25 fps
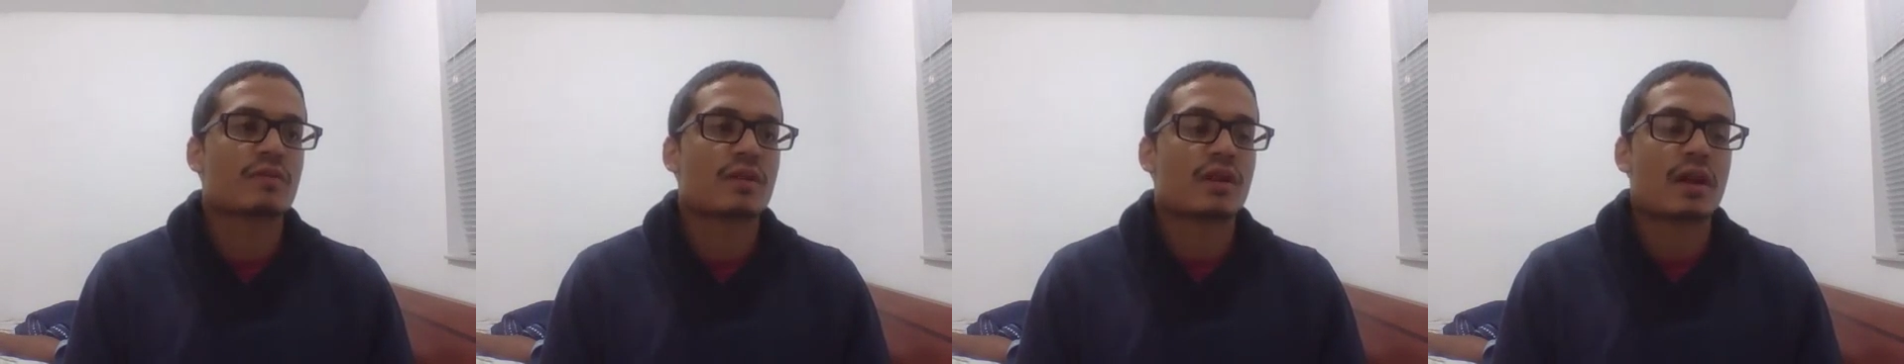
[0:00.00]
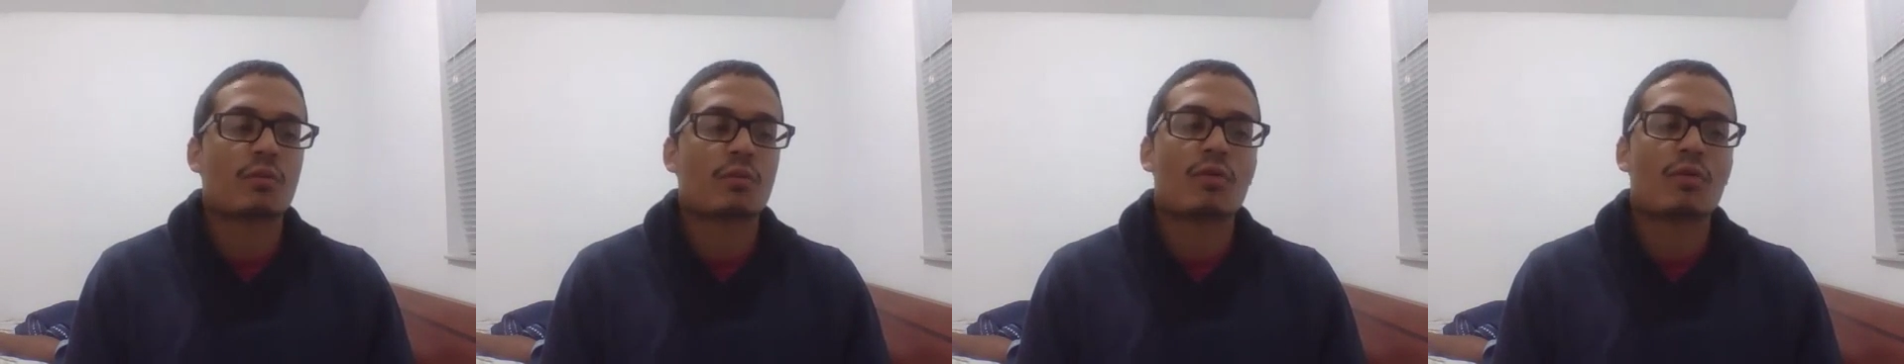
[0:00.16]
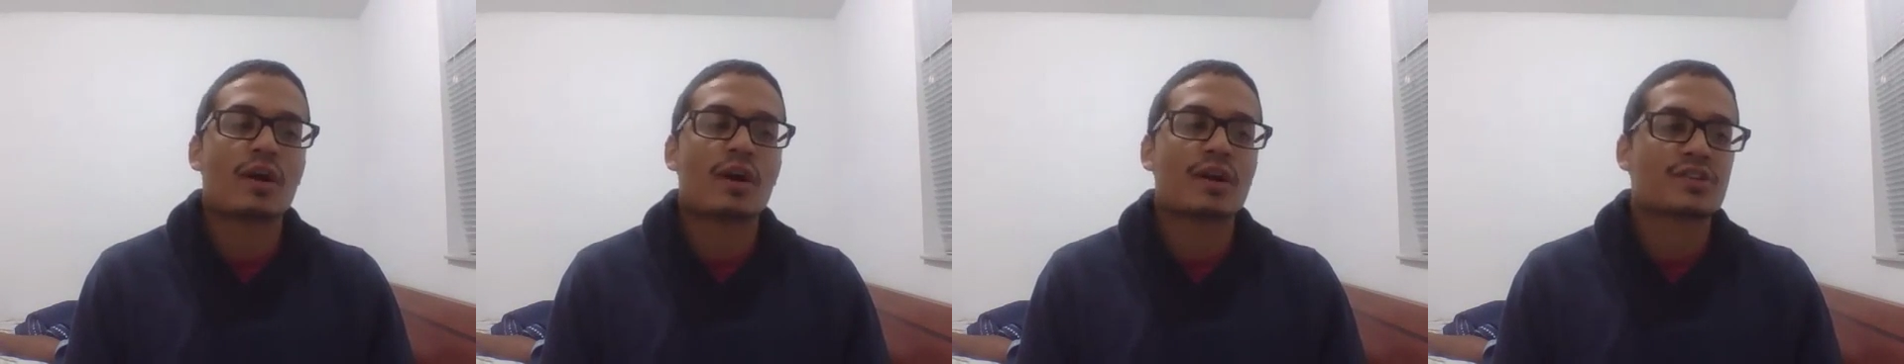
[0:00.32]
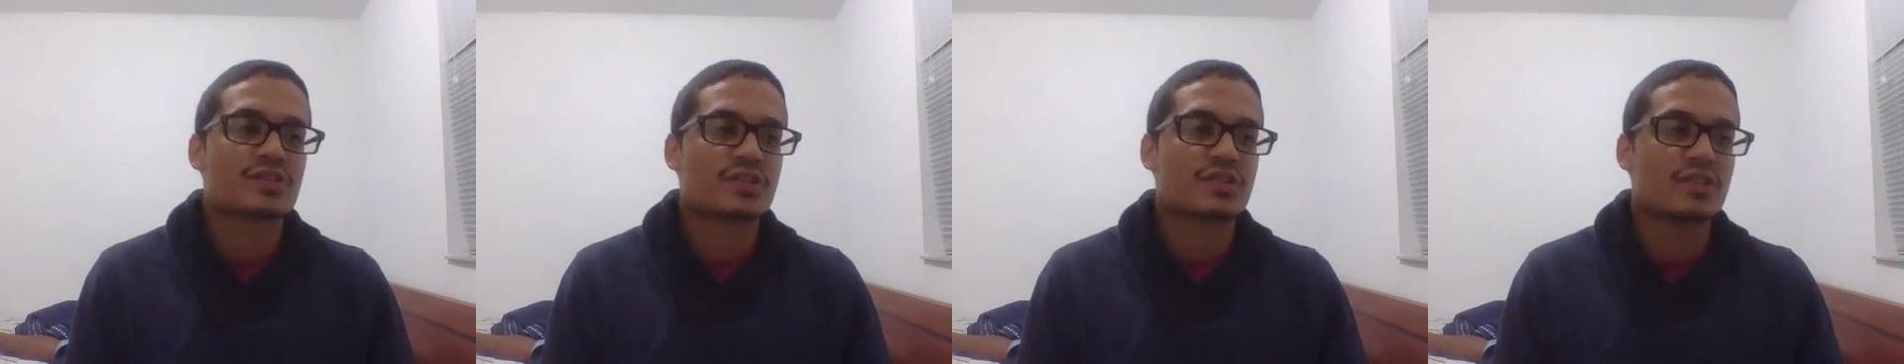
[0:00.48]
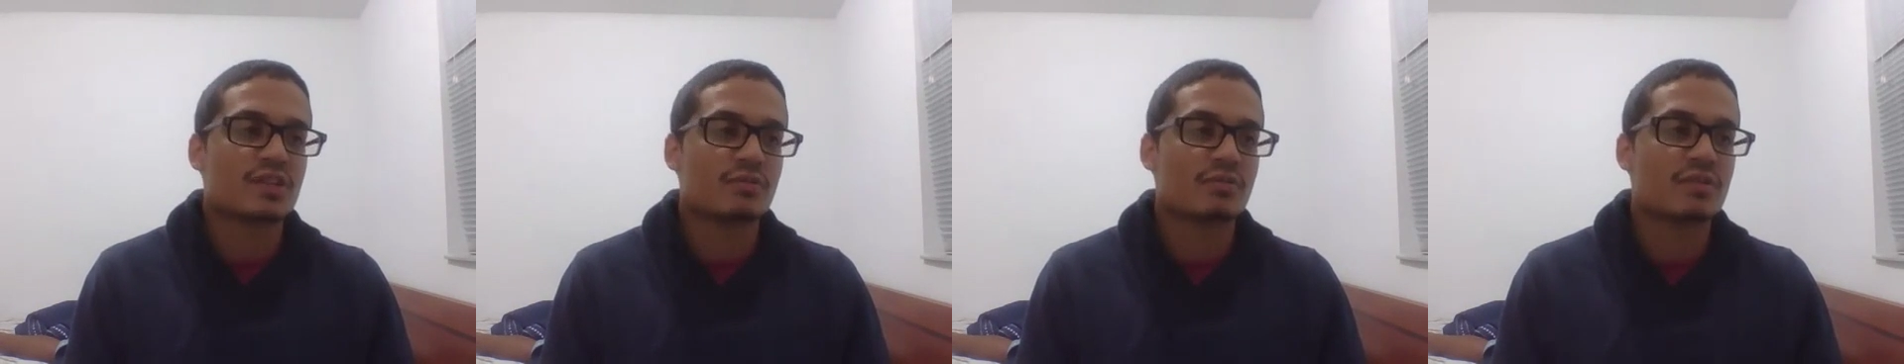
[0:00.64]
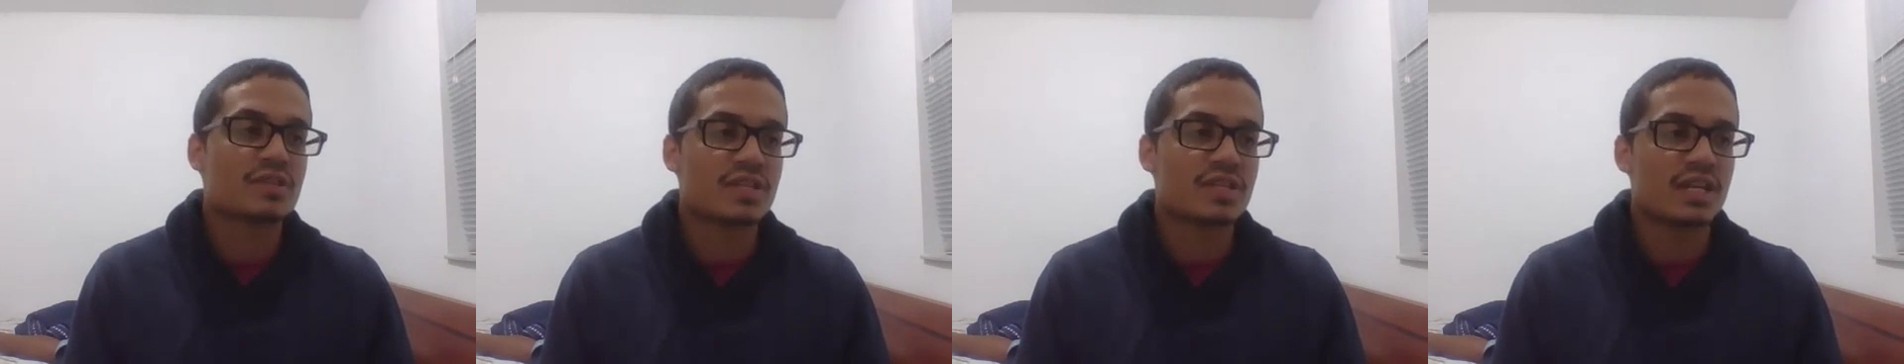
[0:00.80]
And I watched a
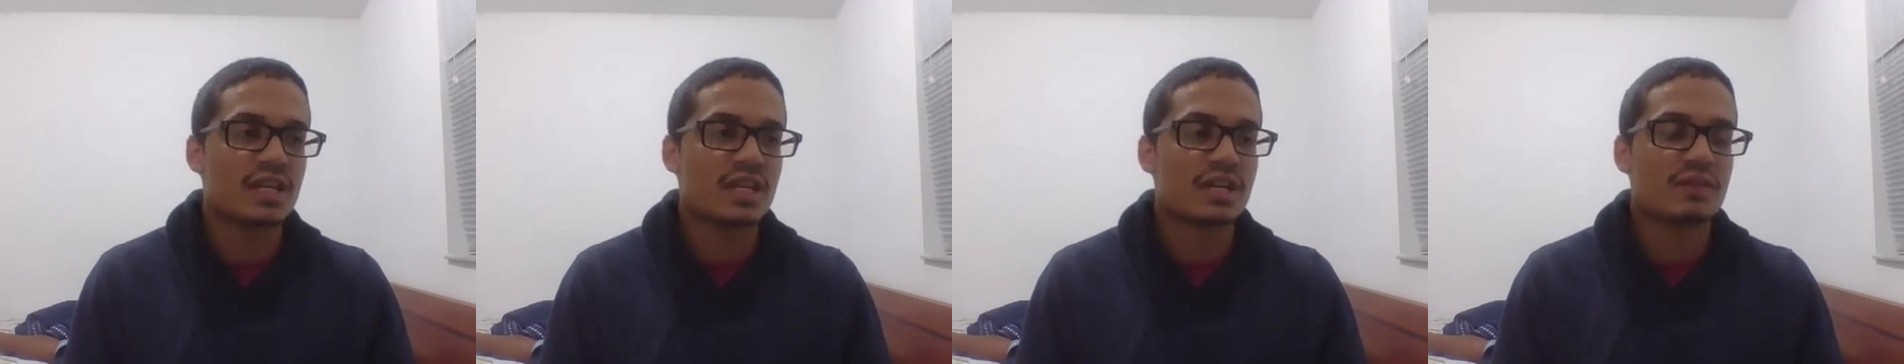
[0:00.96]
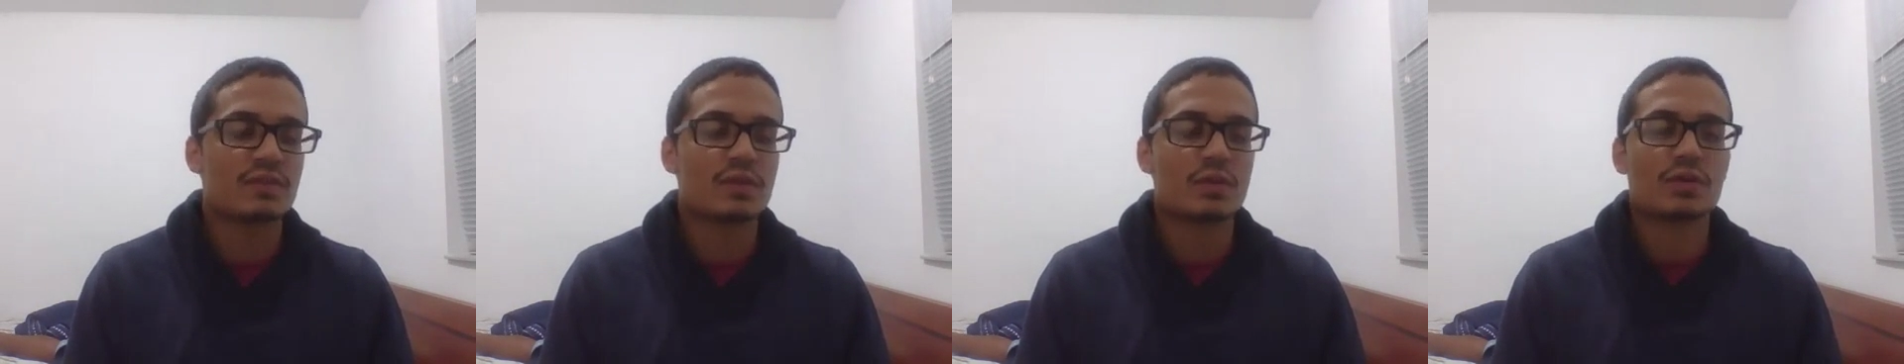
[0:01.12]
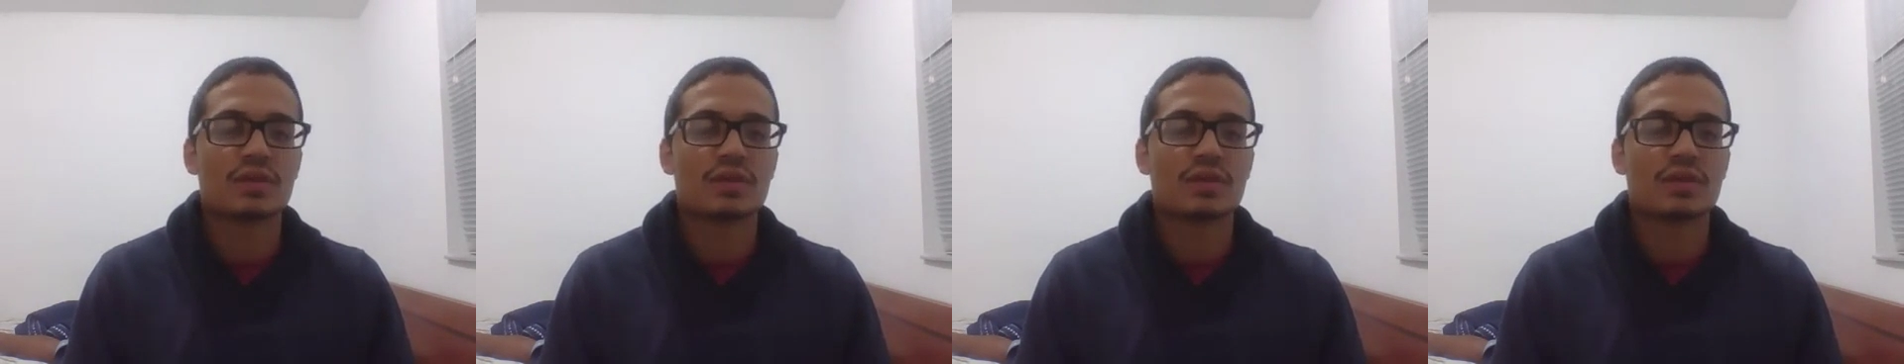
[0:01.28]
recent interview